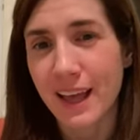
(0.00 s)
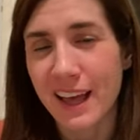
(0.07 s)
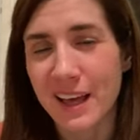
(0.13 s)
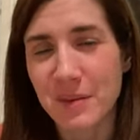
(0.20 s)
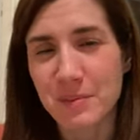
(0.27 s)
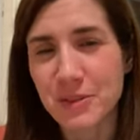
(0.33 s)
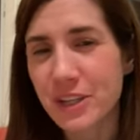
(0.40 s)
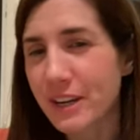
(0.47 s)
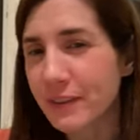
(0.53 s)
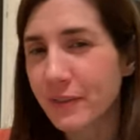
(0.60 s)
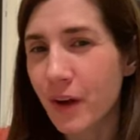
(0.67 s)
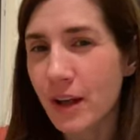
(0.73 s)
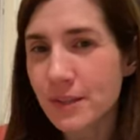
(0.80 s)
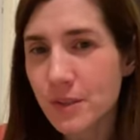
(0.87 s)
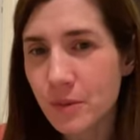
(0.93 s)
Um, Jeff
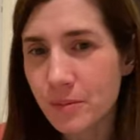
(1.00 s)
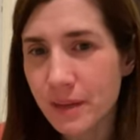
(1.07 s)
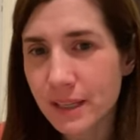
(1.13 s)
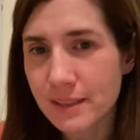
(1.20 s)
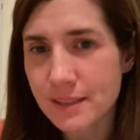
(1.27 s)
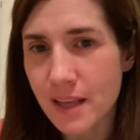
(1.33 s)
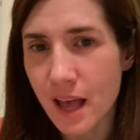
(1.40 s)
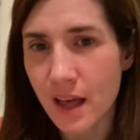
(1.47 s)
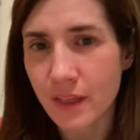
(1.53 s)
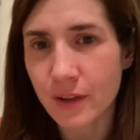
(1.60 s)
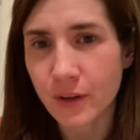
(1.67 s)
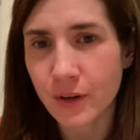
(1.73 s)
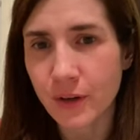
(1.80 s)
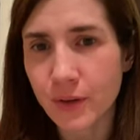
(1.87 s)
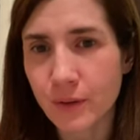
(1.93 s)
also meets
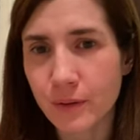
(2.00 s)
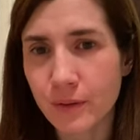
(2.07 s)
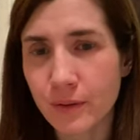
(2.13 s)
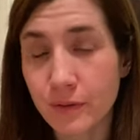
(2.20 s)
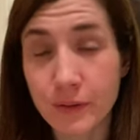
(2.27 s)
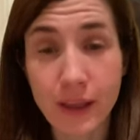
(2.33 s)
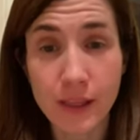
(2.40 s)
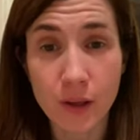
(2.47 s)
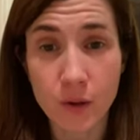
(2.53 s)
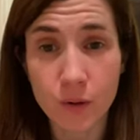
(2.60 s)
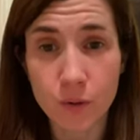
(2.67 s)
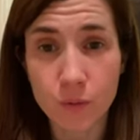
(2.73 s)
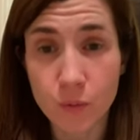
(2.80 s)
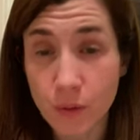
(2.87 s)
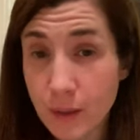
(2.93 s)
other
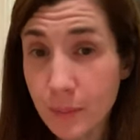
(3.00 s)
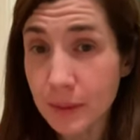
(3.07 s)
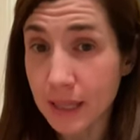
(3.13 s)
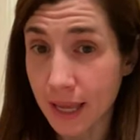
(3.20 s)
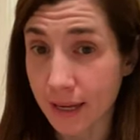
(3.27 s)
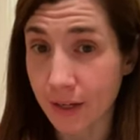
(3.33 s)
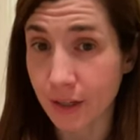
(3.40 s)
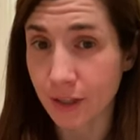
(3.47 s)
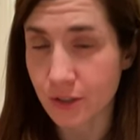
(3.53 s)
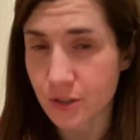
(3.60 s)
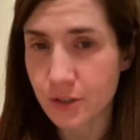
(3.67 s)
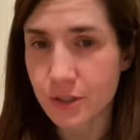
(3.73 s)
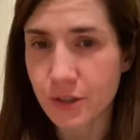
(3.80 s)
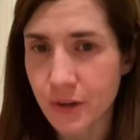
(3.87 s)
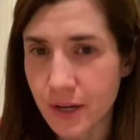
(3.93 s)
fellow
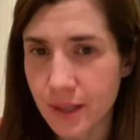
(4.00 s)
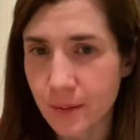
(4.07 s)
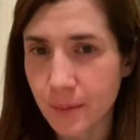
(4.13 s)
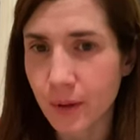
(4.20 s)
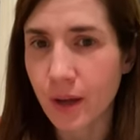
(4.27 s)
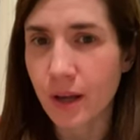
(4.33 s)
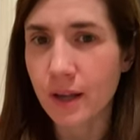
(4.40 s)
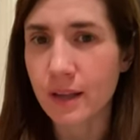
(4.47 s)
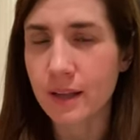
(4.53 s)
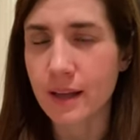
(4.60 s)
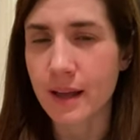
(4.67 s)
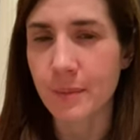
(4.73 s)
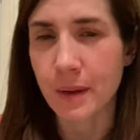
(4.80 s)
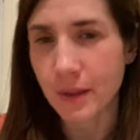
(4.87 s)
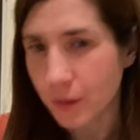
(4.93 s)
replayers during the book,
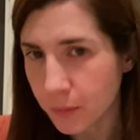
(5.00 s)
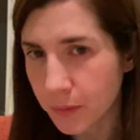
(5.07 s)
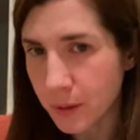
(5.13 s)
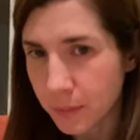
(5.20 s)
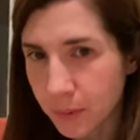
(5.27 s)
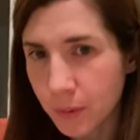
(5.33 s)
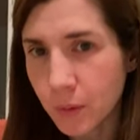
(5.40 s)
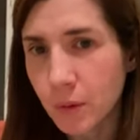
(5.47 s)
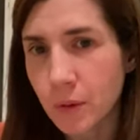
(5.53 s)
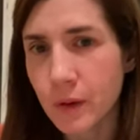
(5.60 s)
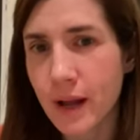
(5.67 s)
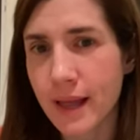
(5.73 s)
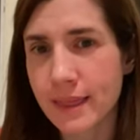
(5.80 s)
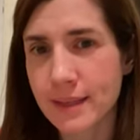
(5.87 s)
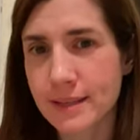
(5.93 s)
um, other people who are
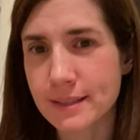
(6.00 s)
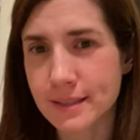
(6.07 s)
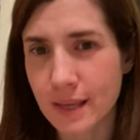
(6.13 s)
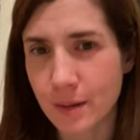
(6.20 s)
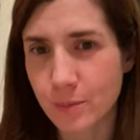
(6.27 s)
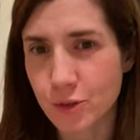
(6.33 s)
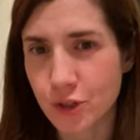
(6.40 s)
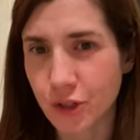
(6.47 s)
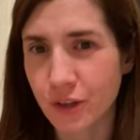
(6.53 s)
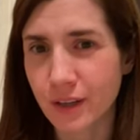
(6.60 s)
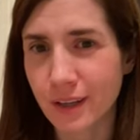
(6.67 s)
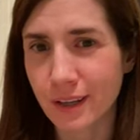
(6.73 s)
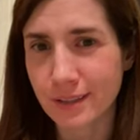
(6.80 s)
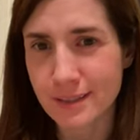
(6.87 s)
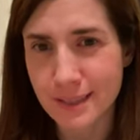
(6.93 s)
on the same
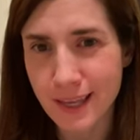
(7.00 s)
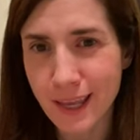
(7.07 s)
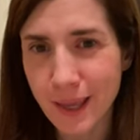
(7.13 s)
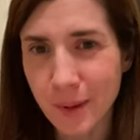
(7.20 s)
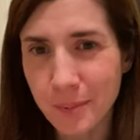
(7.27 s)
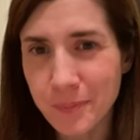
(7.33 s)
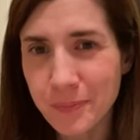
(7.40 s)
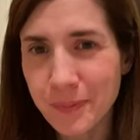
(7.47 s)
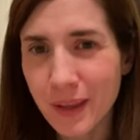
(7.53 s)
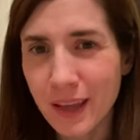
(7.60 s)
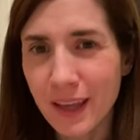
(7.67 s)
journey as him